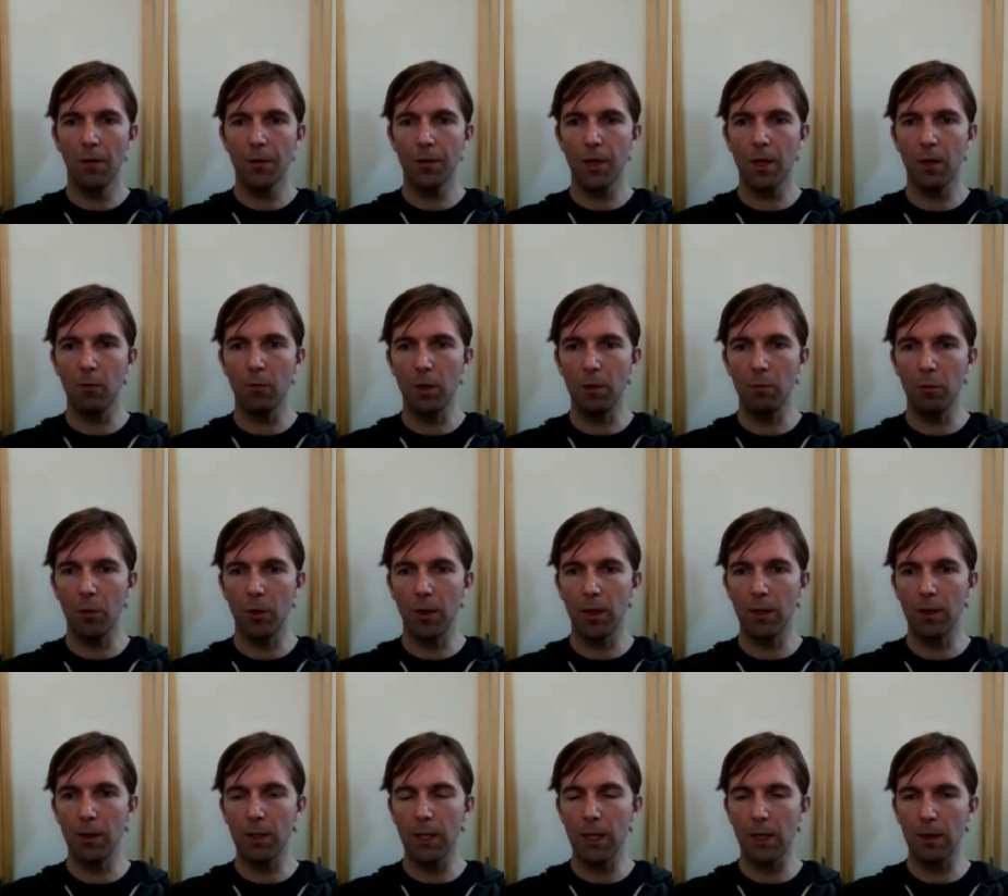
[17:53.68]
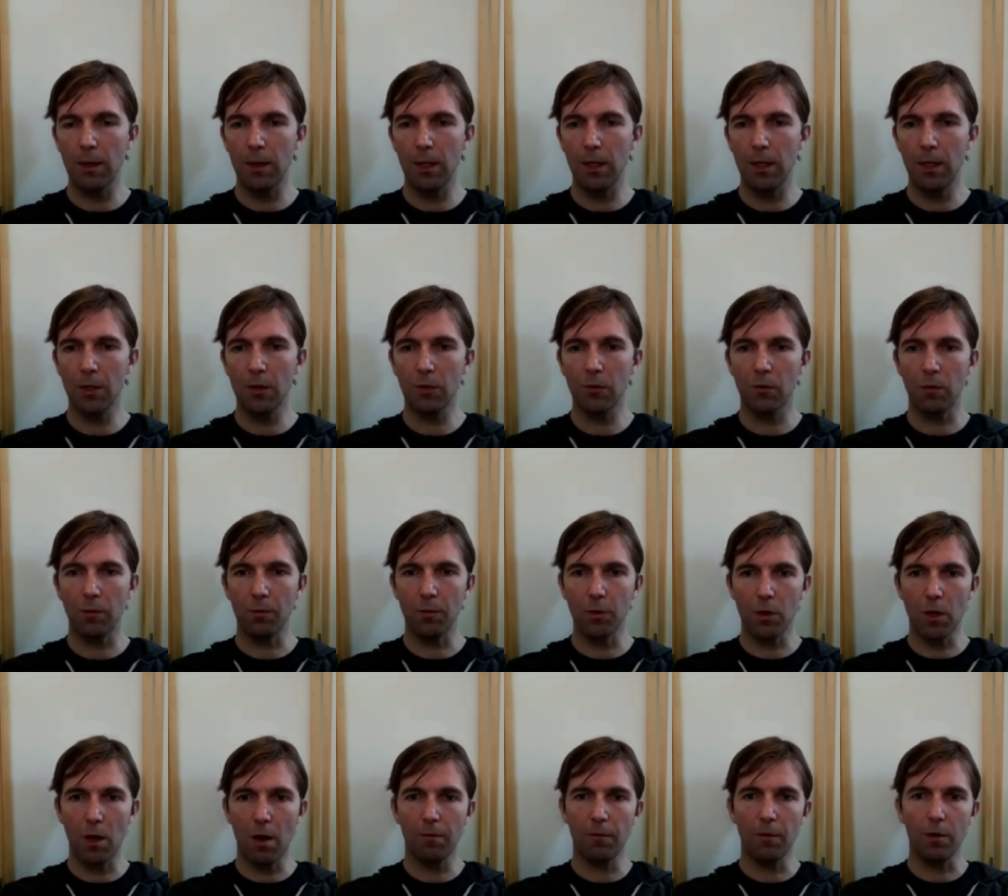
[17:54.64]
Can we bring techniques from
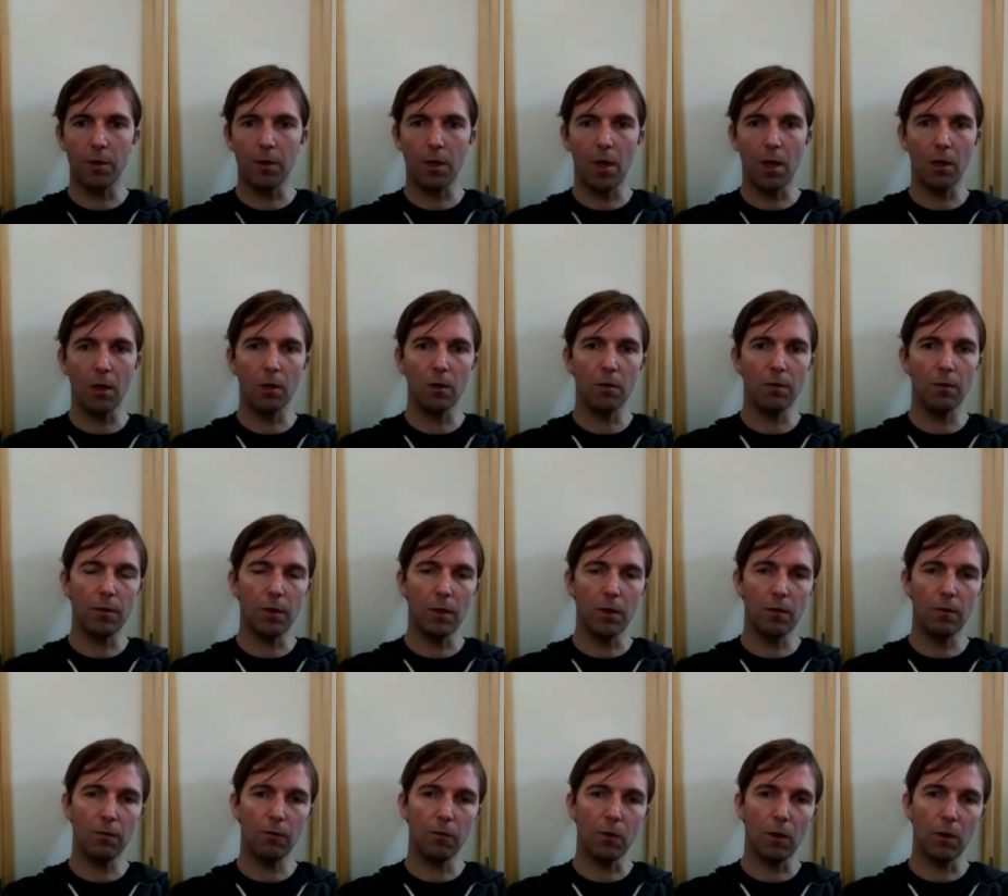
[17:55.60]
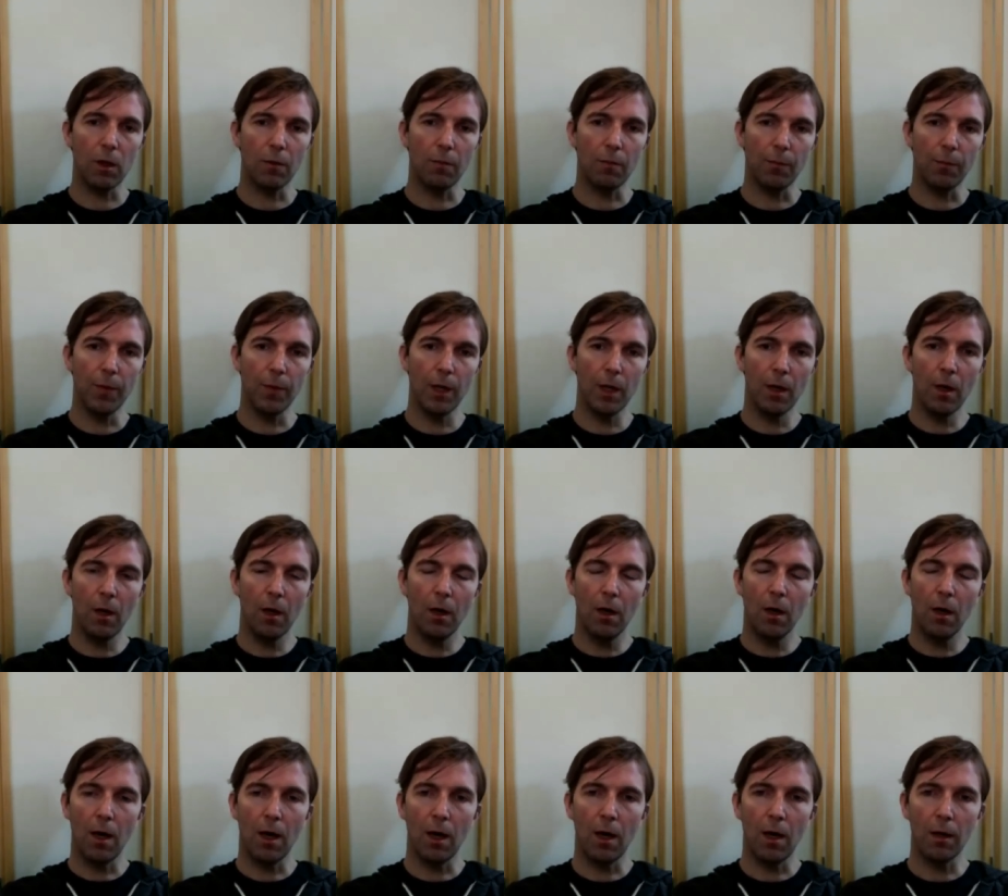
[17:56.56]
soft lithography, from
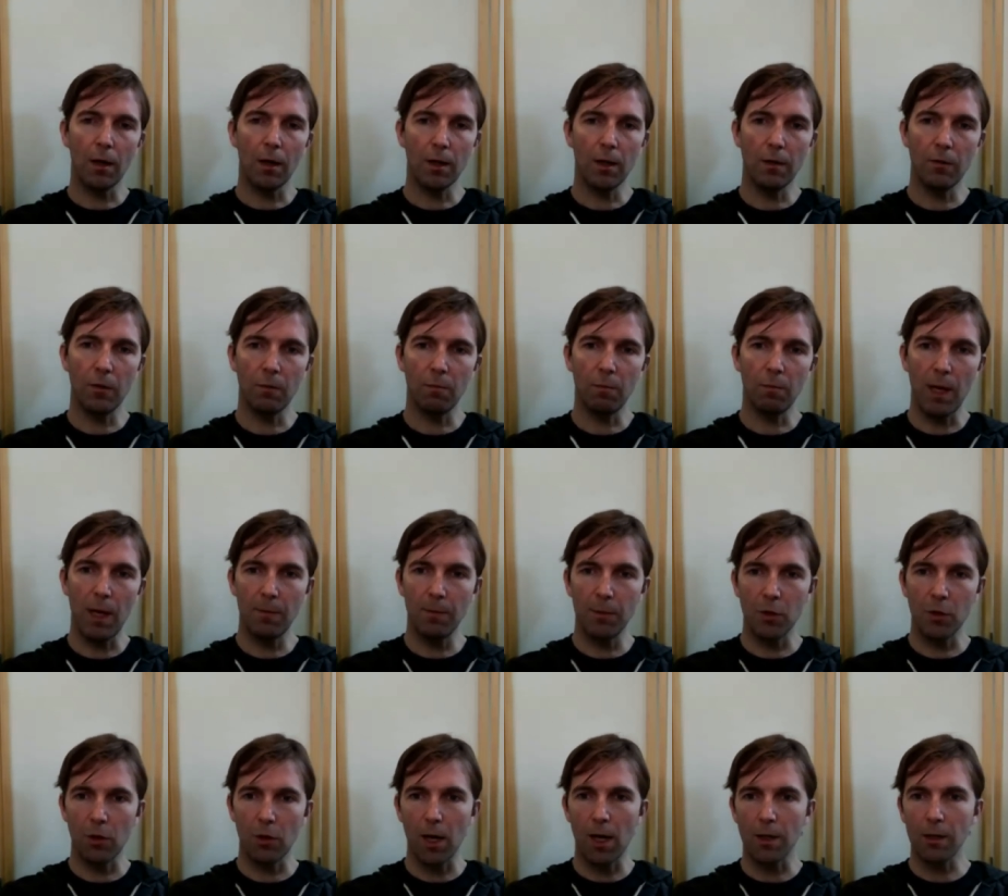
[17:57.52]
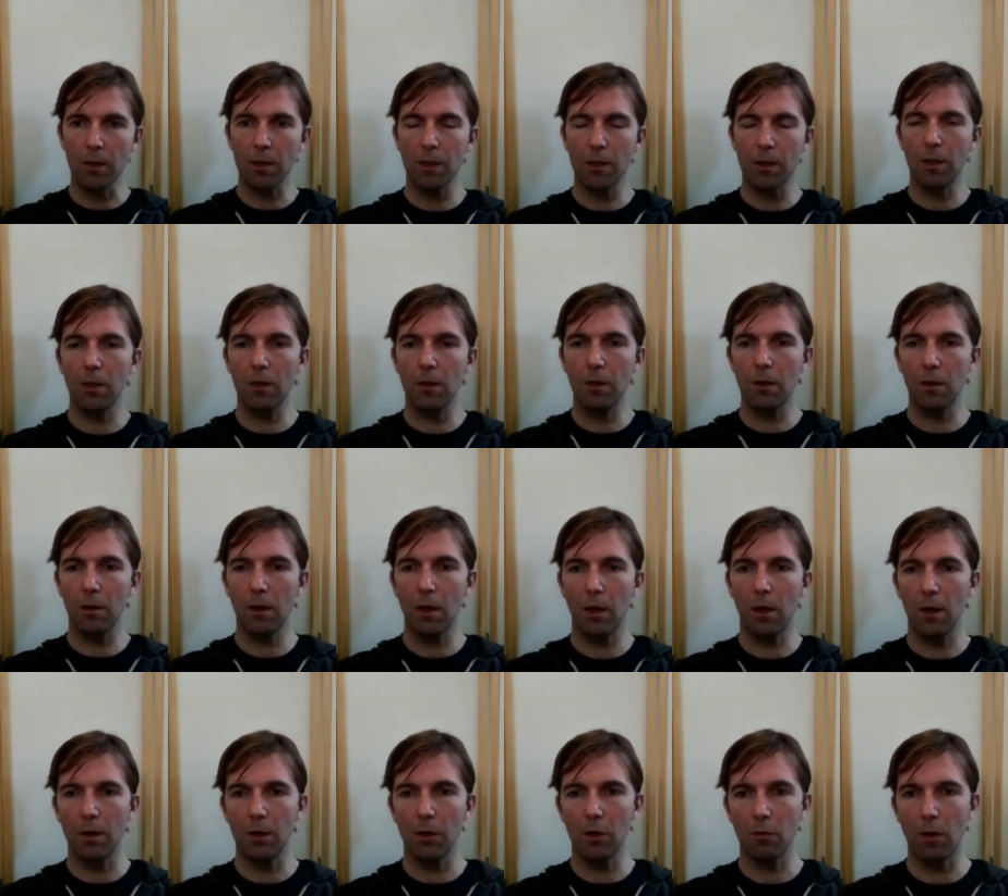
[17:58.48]
uh, even MEMS or IC
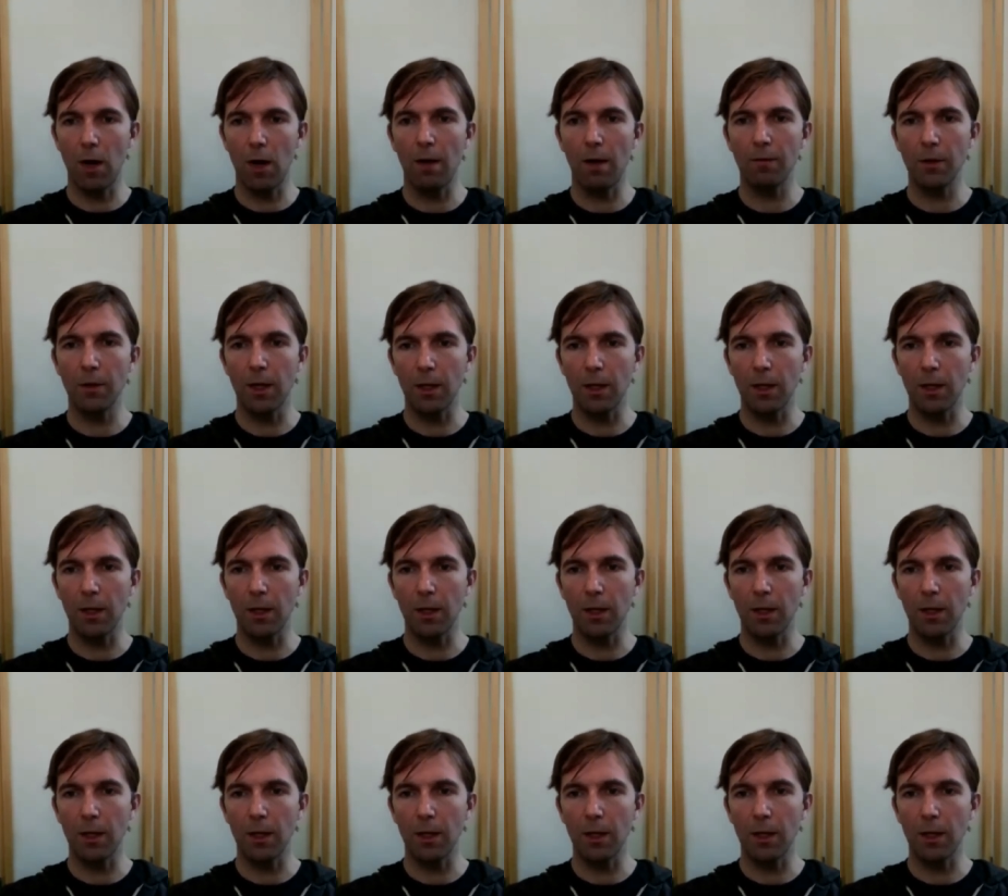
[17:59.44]
uh, derived